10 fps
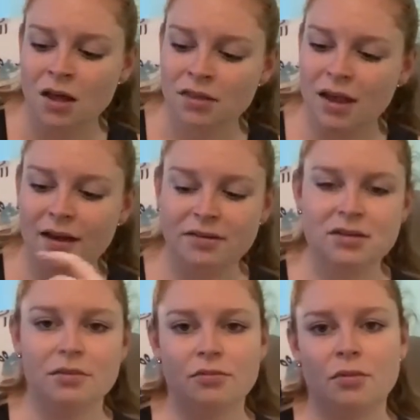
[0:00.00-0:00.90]
They have a
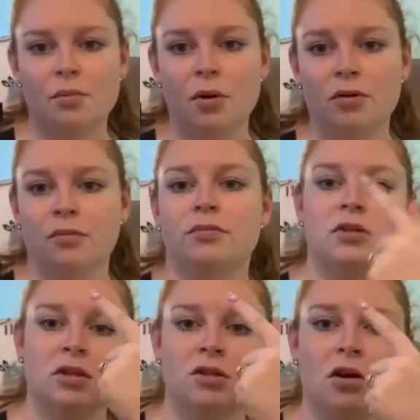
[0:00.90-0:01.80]
zip from the bottom
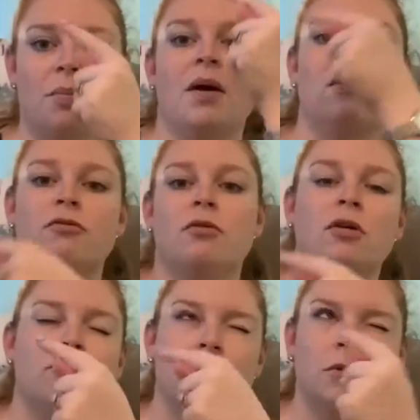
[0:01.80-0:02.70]
to the top and
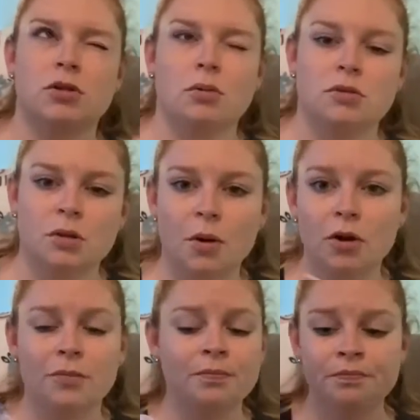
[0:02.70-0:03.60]
run from the top to the
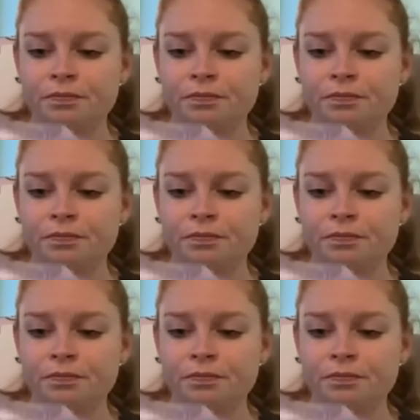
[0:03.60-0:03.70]
bottom.